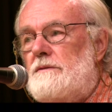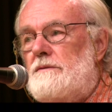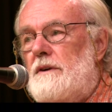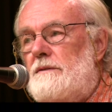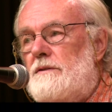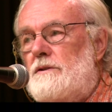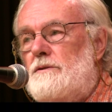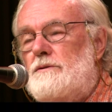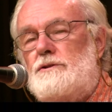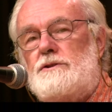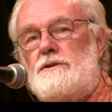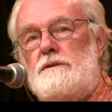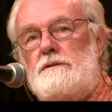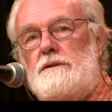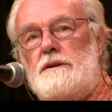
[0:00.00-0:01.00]
of
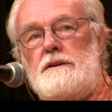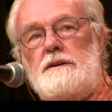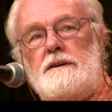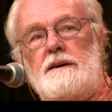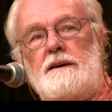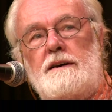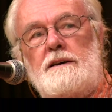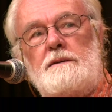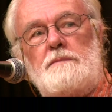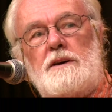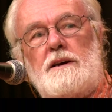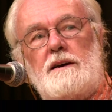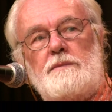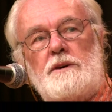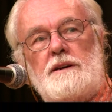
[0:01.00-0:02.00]
revolutionary
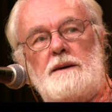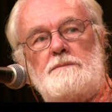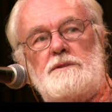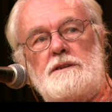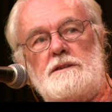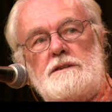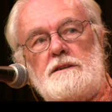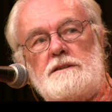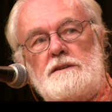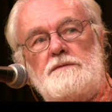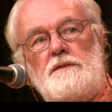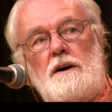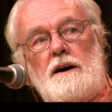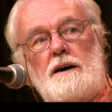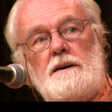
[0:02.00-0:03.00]
becoming an empty
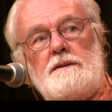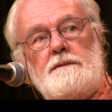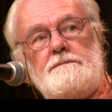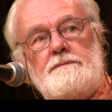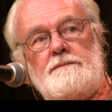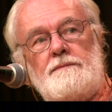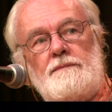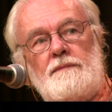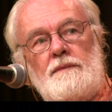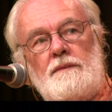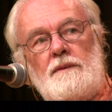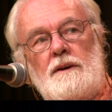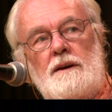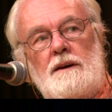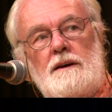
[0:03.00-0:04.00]
signifier.
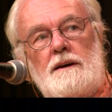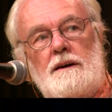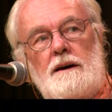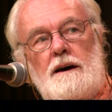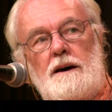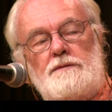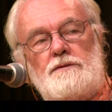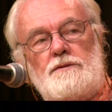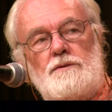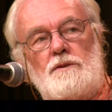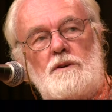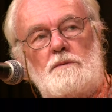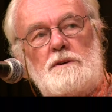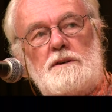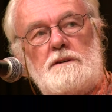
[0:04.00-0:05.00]
After
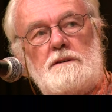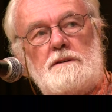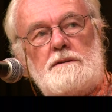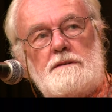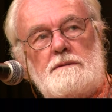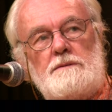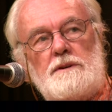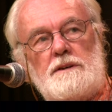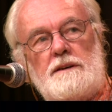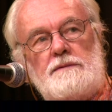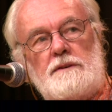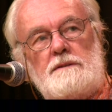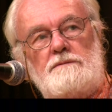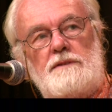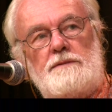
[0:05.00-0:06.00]
all, we're
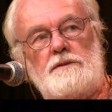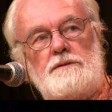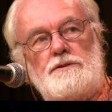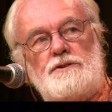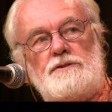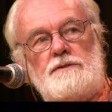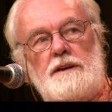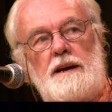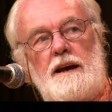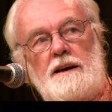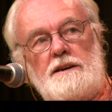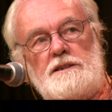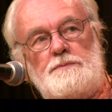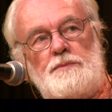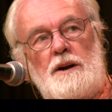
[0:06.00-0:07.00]
given revolutionary
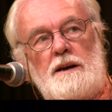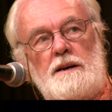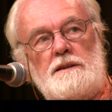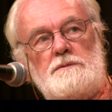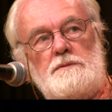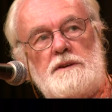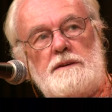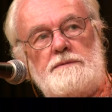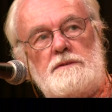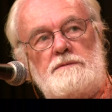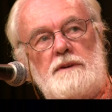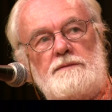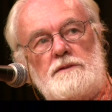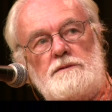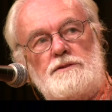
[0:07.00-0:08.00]
hairsprays, we're given
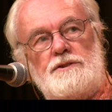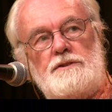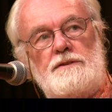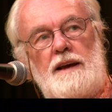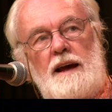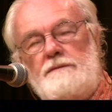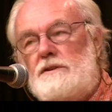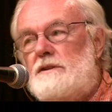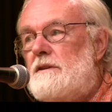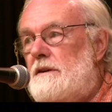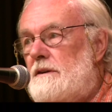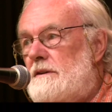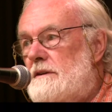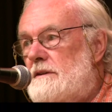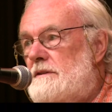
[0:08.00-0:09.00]
revolutionary
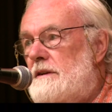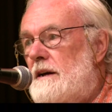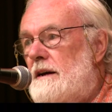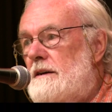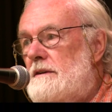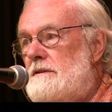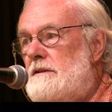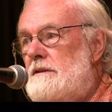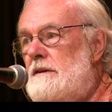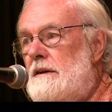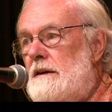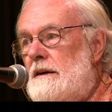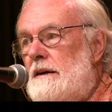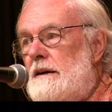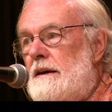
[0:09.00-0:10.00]
everything these days,
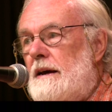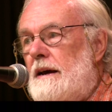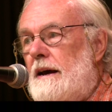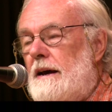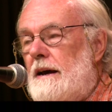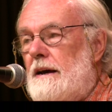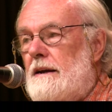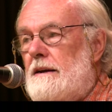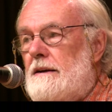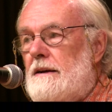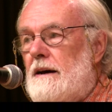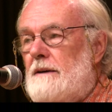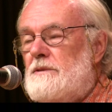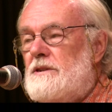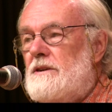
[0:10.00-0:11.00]
and
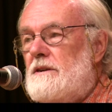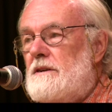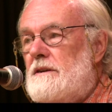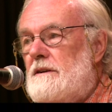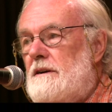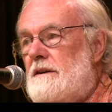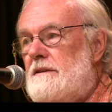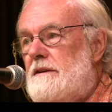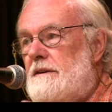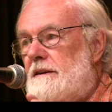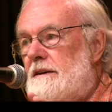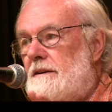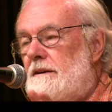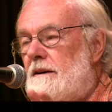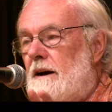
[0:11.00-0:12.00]
I'm certainly not
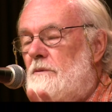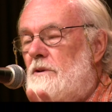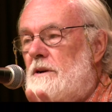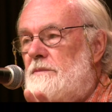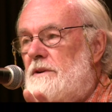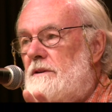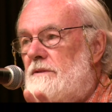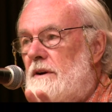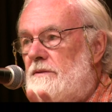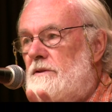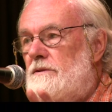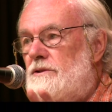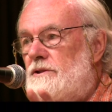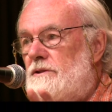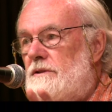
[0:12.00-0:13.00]
thinking I want to be a
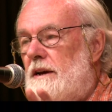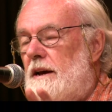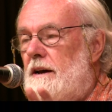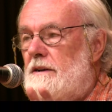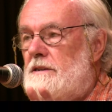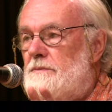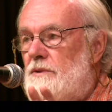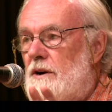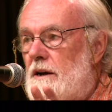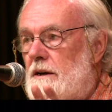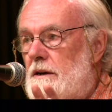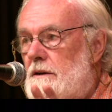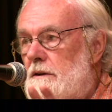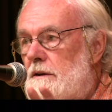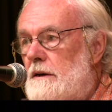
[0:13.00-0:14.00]
revolutionary
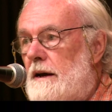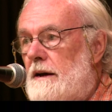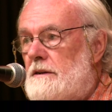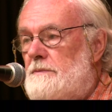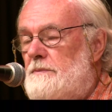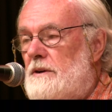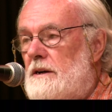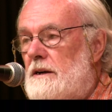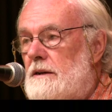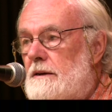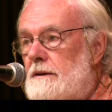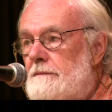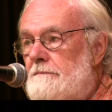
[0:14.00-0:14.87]
hairspray expert